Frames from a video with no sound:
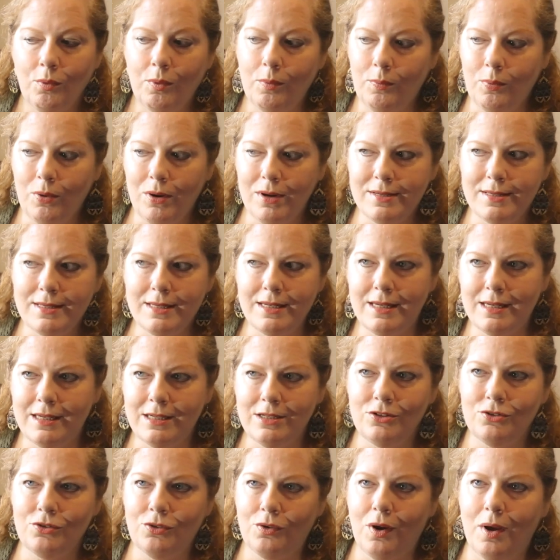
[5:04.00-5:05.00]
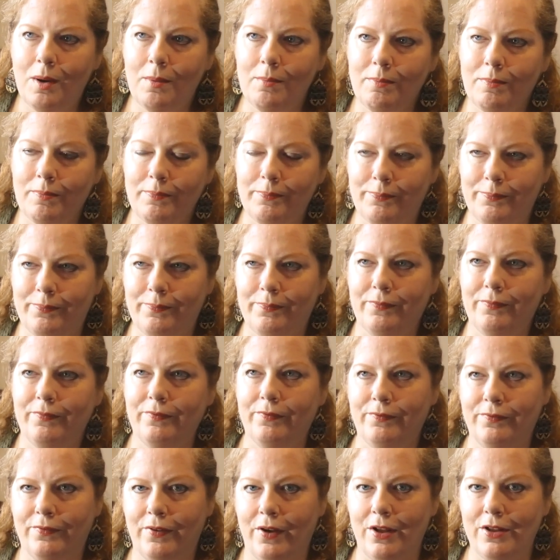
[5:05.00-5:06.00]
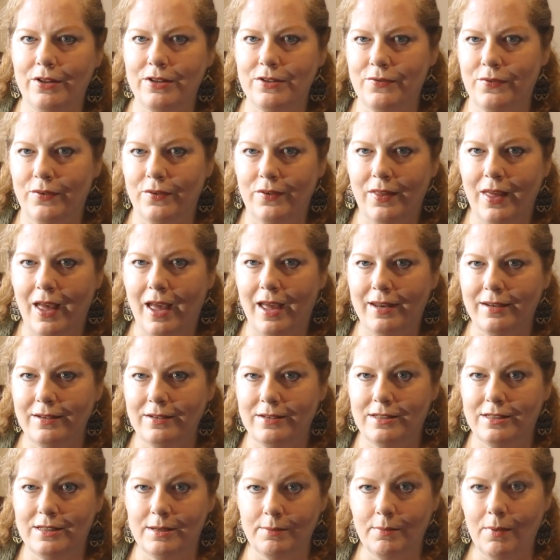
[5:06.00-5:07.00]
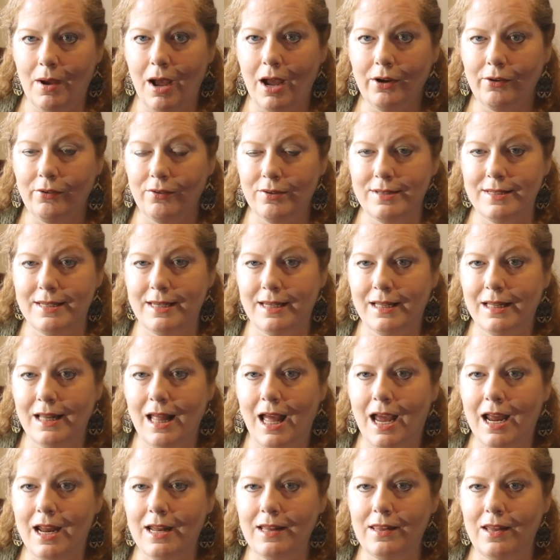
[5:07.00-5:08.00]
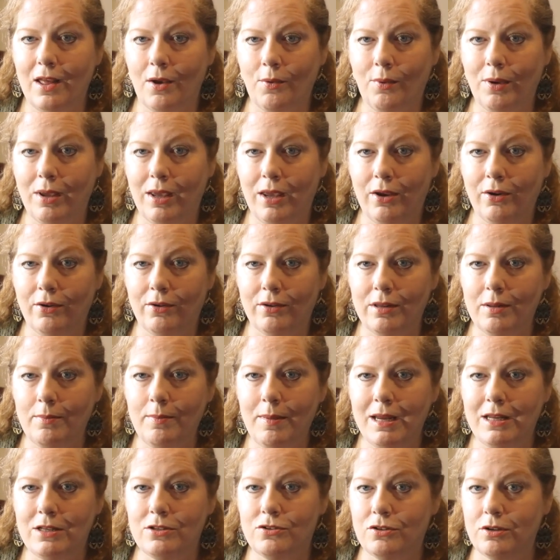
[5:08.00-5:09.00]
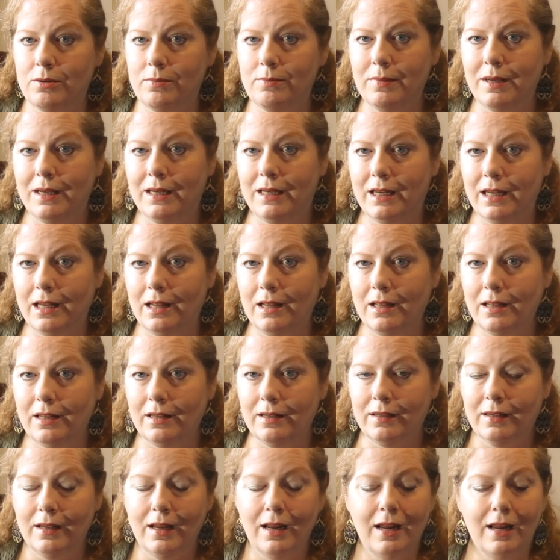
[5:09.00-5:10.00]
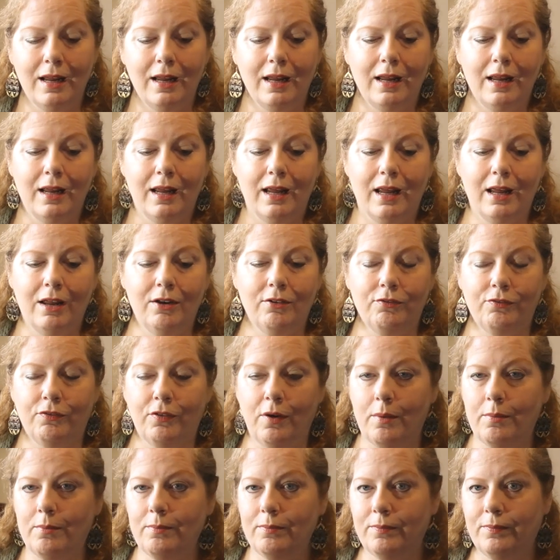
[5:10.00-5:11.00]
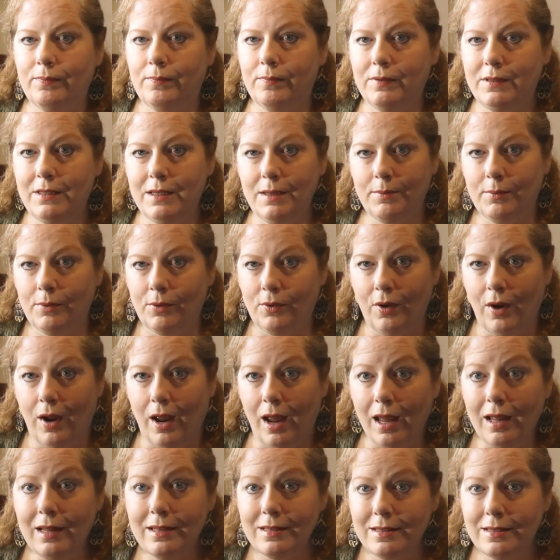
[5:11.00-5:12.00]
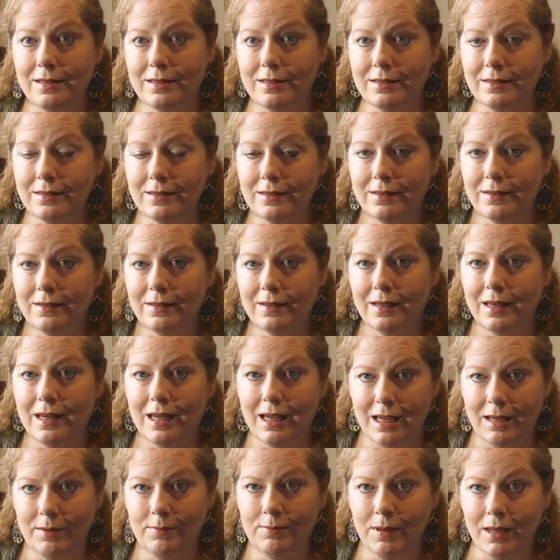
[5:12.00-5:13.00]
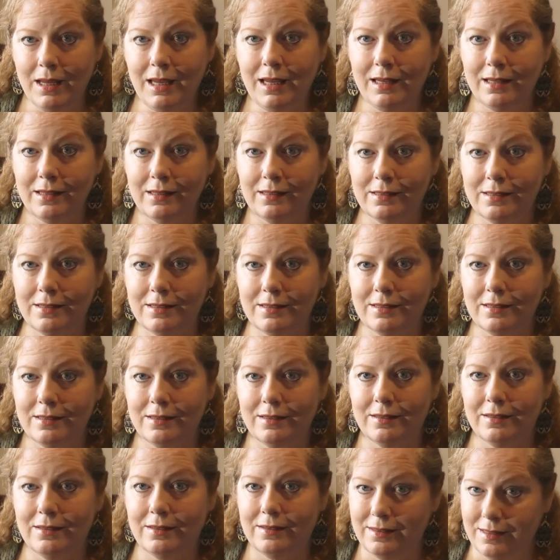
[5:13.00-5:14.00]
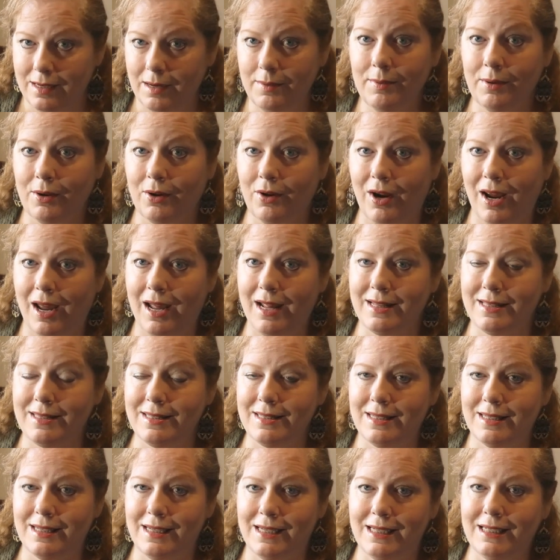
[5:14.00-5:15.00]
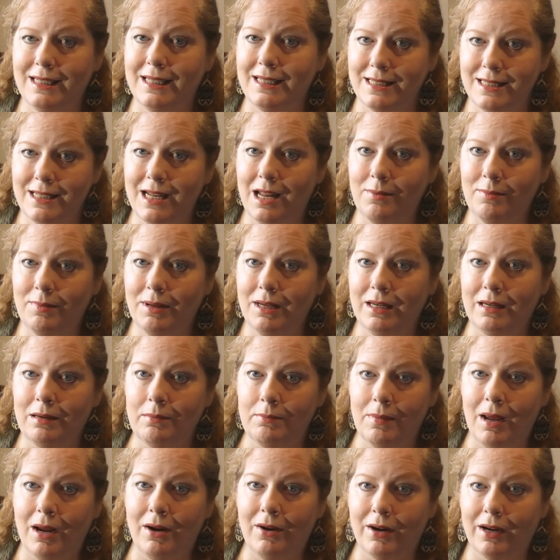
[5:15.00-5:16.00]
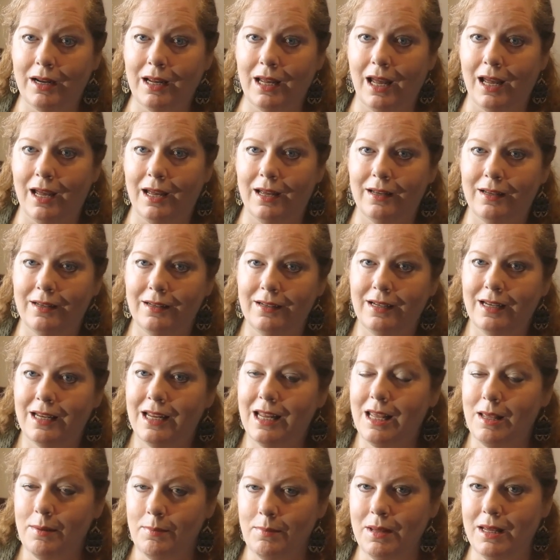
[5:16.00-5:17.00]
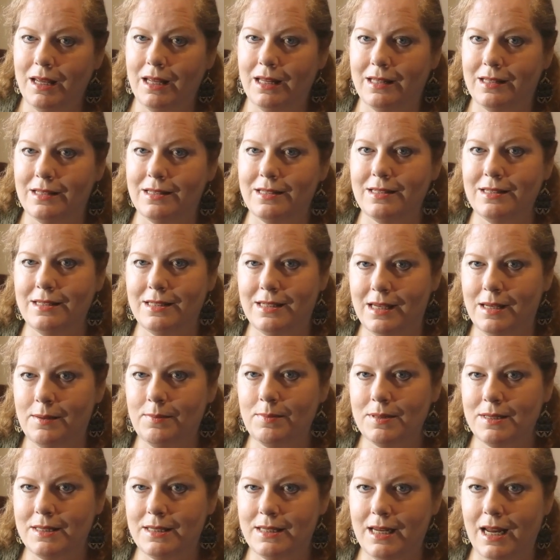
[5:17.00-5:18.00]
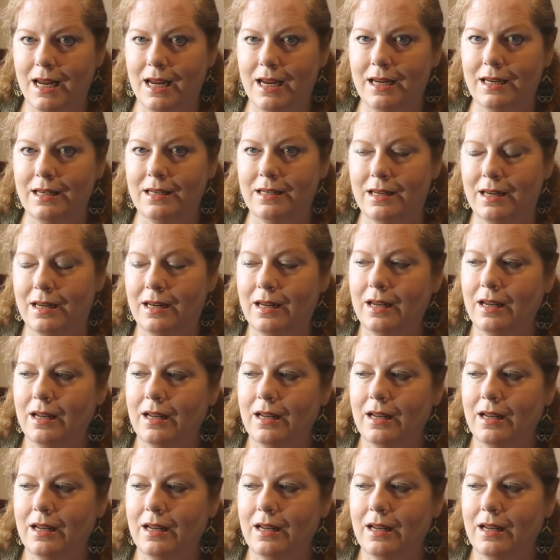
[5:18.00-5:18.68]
When President Trump falls for that democracy line that we hear in the mainstream media and from Democrats, he means Democrats. He does not mean America. He means deep state